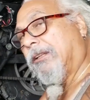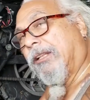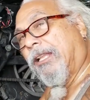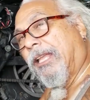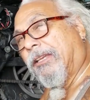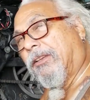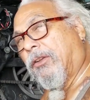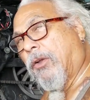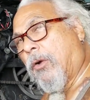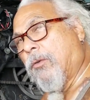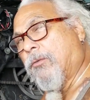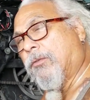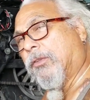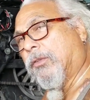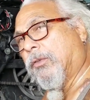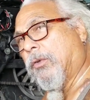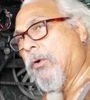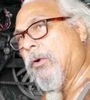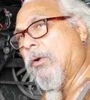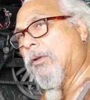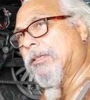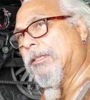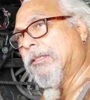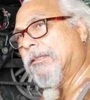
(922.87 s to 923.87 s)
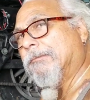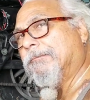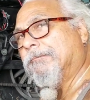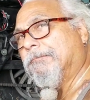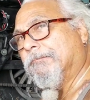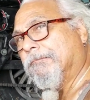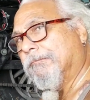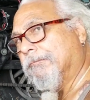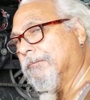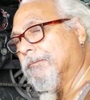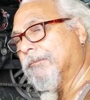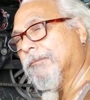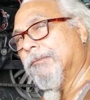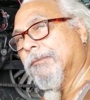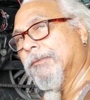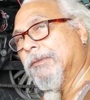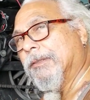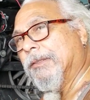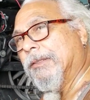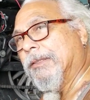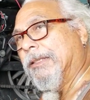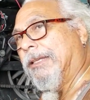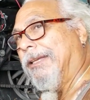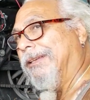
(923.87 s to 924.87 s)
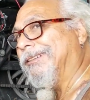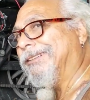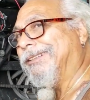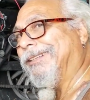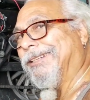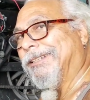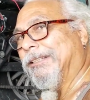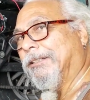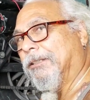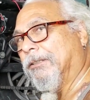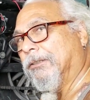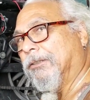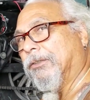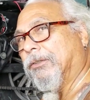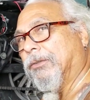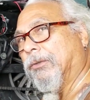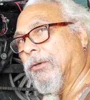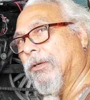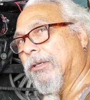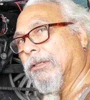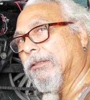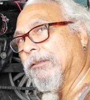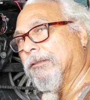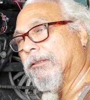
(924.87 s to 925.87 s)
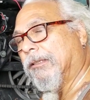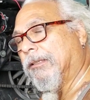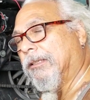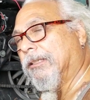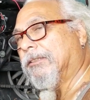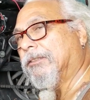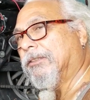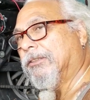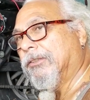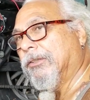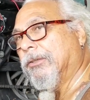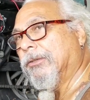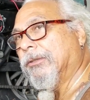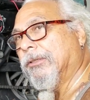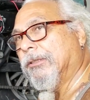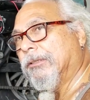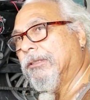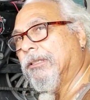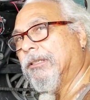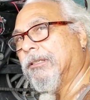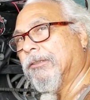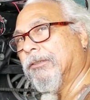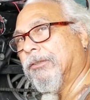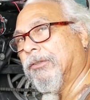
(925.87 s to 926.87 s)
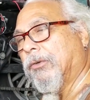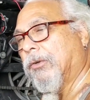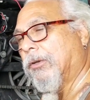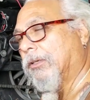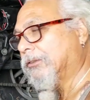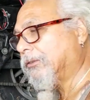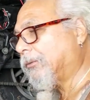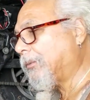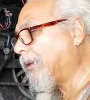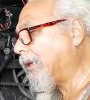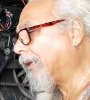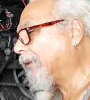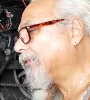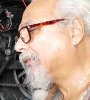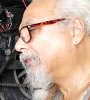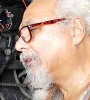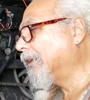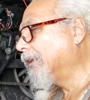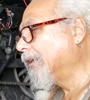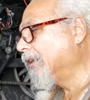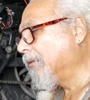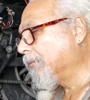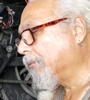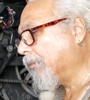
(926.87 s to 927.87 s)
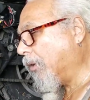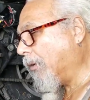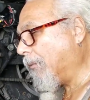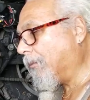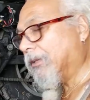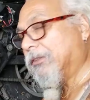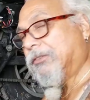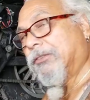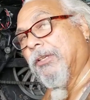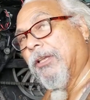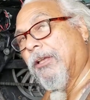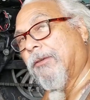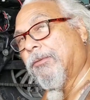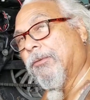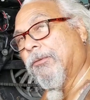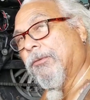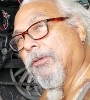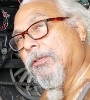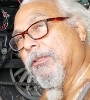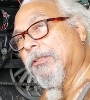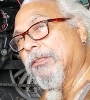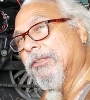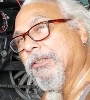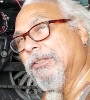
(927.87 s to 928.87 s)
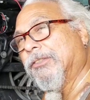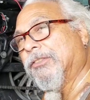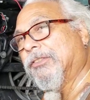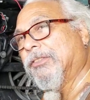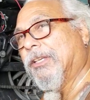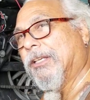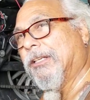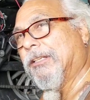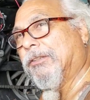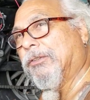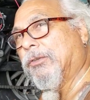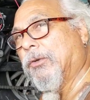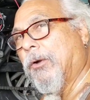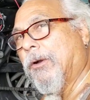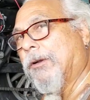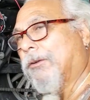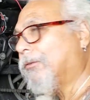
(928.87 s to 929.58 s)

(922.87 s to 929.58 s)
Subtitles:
like over talking. I don't like under torque. I like to do it, you know, torque specs. Bought myself a really good set of torque